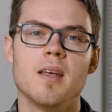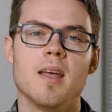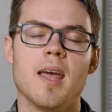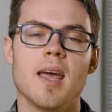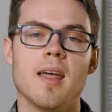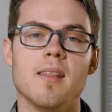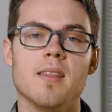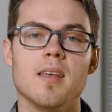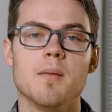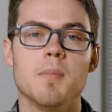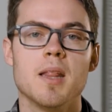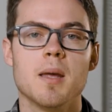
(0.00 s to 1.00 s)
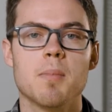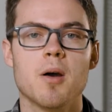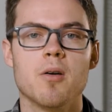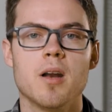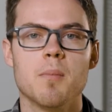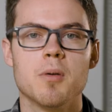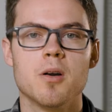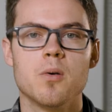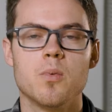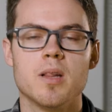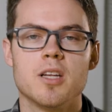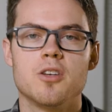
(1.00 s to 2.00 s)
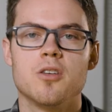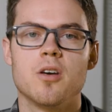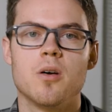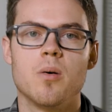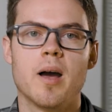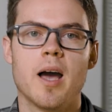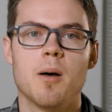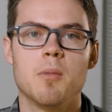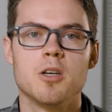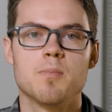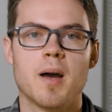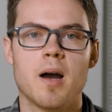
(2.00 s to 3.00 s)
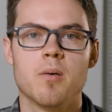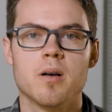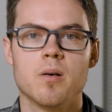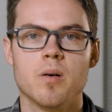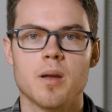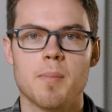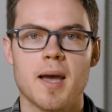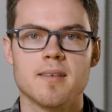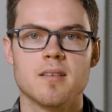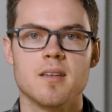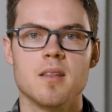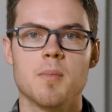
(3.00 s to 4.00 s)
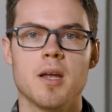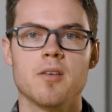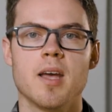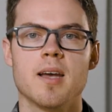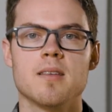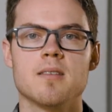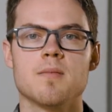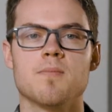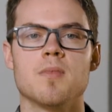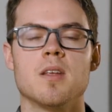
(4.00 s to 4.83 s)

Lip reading: And the milliamp hour number will let you know how much power or capacity the battery has.